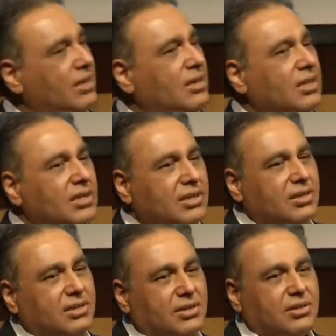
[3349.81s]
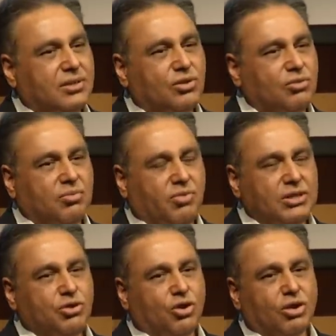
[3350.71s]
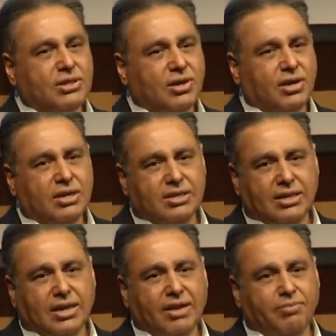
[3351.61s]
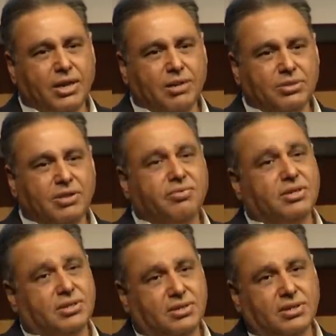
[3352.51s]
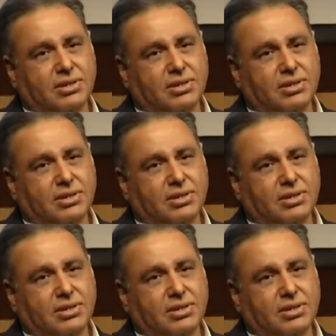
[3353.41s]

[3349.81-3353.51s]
And so once you cross that hurdle, then life becomes different.